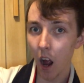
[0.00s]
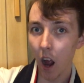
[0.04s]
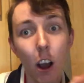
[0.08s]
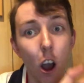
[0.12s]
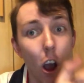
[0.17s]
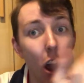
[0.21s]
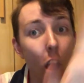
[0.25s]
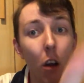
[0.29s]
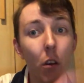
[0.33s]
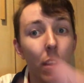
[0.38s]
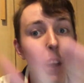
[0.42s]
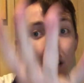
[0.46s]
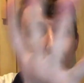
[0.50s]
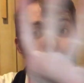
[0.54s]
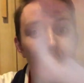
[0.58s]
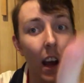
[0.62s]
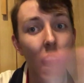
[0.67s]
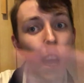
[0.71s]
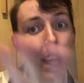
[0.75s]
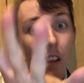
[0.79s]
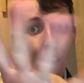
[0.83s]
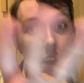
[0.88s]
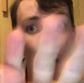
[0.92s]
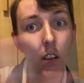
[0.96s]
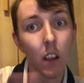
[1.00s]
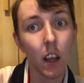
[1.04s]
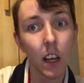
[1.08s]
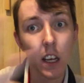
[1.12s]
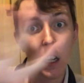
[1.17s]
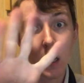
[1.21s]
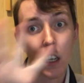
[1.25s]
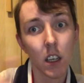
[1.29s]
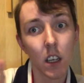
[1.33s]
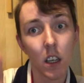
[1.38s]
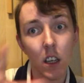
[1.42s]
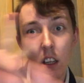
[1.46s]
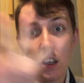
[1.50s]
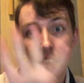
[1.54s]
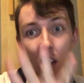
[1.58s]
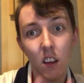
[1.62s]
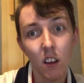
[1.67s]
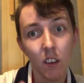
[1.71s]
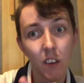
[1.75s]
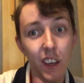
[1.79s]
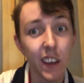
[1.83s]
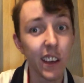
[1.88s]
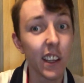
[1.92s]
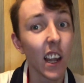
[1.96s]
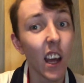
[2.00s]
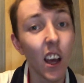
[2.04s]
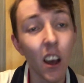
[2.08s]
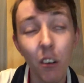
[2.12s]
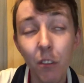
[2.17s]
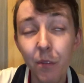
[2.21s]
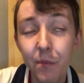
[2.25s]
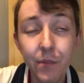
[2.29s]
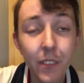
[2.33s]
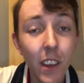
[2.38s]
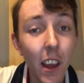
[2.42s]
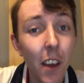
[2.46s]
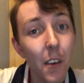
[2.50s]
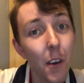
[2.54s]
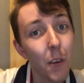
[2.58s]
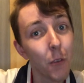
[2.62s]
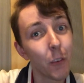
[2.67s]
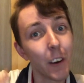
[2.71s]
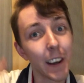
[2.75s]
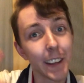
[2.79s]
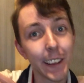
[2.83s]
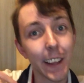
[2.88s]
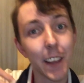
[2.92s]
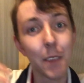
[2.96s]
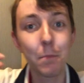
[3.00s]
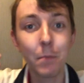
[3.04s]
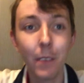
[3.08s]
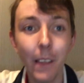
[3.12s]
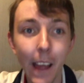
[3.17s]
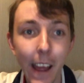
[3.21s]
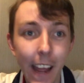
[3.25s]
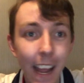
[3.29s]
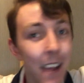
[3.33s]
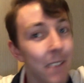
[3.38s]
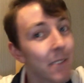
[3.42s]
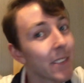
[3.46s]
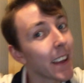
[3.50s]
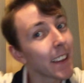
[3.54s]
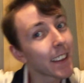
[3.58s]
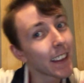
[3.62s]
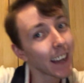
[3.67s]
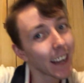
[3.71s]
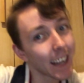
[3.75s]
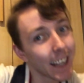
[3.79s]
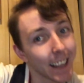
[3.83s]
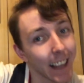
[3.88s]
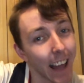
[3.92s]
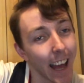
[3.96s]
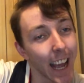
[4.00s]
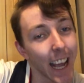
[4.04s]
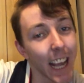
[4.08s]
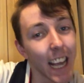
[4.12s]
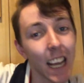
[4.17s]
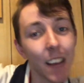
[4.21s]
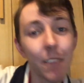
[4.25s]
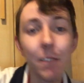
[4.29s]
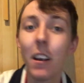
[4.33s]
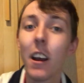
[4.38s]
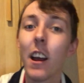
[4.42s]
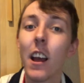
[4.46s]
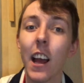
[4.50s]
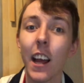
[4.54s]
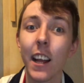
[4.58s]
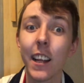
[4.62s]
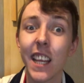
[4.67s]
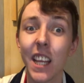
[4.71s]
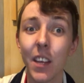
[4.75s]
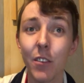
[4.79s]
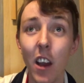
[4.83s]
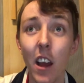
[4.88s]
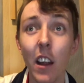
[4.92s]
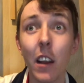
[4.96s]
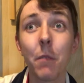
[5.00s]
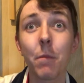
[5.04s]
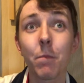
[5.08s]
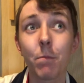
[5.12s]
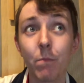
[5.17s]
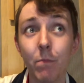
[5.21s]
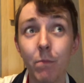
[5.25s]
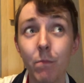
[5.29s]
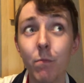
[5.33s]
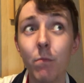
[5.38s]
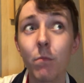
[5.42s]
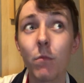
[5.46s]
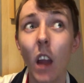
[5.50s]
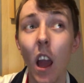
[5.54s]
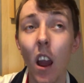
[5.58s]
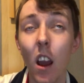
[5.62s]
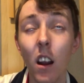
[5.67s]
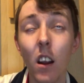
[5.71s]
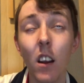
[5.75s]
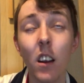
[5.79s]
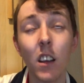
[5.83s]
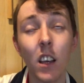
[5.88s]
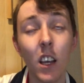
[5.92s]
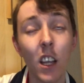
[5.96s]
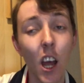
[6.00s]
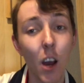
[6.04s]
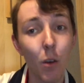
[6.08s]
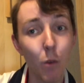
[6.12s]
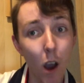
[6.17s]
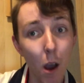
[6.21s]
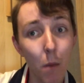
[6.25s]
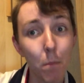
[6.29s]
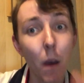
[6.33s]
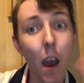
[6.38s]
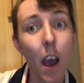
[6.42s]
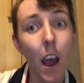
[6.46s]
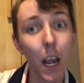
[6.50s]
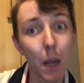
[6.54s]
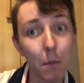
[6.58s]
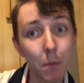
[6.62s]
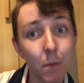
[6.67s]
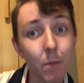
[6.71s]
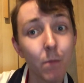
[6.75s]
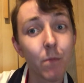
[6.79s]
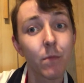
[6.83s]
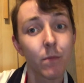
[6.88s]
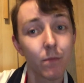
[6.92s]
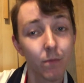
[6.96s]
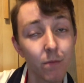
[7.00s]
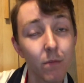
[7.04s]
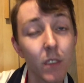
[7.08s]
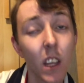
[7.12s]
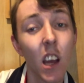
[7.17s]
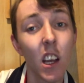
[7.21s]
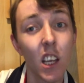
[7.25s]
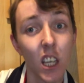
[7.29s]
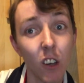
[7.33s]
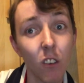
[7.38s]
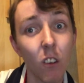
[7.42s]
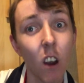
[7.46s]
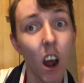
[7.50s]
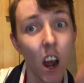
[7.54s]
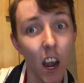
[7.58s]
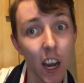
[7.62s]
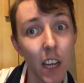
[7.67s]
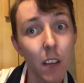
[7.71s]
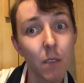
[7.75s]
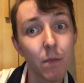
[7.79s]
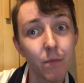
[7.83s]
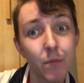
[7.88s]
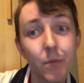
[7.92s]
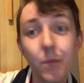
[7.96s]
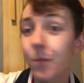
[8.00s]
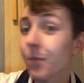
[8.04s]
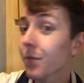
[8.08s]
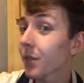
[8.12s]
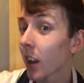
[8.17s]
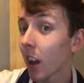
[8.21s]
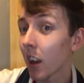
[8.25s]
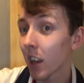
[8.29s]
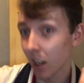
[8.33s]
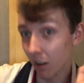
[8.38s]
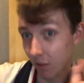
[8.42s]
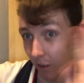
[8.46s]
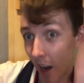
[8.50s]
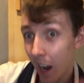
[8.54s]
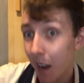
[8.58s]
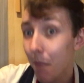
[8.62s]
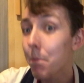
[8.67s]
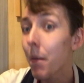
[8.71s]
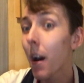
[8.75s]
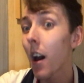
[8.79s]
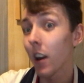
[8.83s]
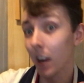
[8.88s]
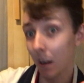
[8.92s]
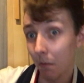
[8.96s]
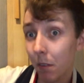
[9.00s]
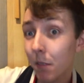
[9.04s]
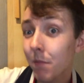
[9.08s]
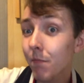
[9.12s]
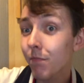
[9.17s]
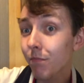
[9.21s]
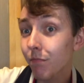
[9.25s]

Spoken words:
oh, it's fine though, like, you know, where there's blame, there's a claim. And she went, you know what, babe, you're right, babe,